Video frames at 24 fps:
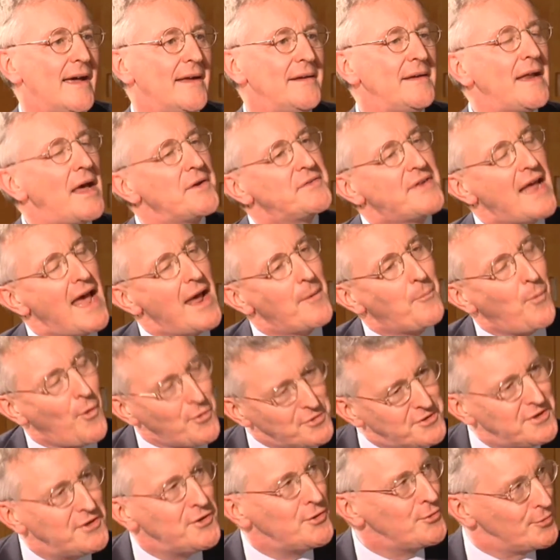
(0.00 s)
Now, Dad,
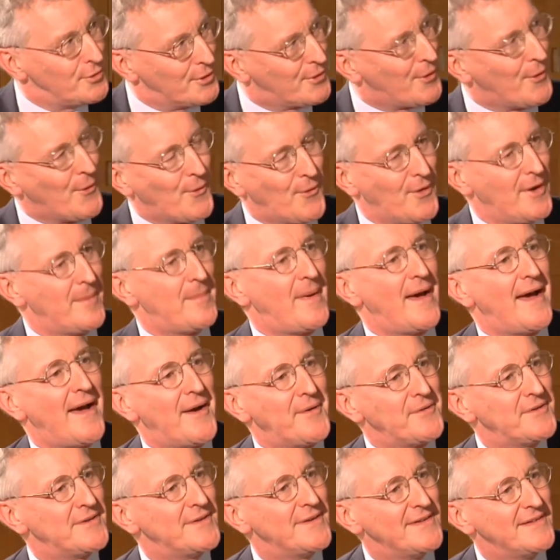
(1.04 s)
what do you recall
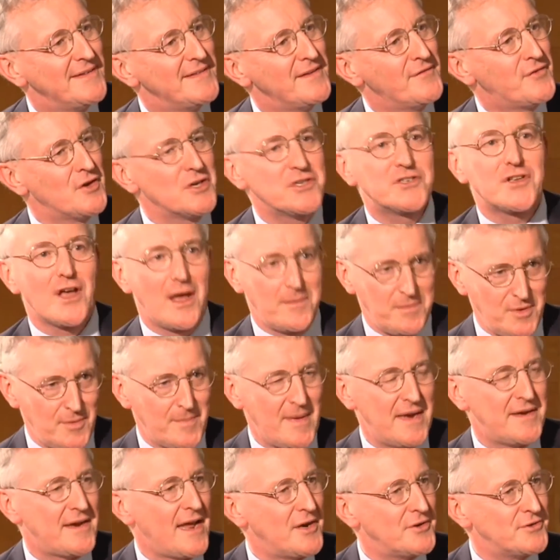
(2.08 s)
about the first time you
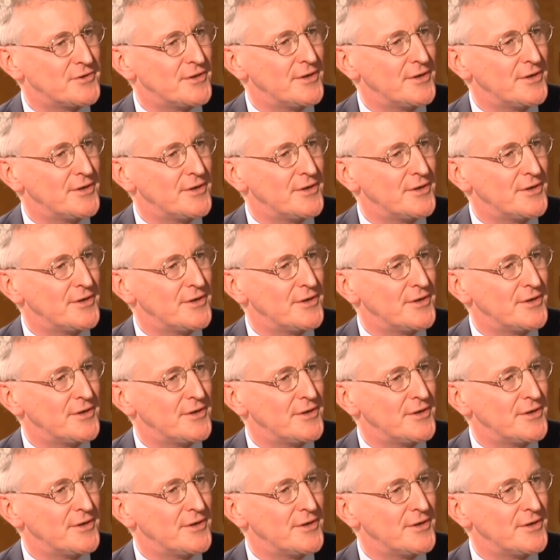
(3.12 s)
met Andrew?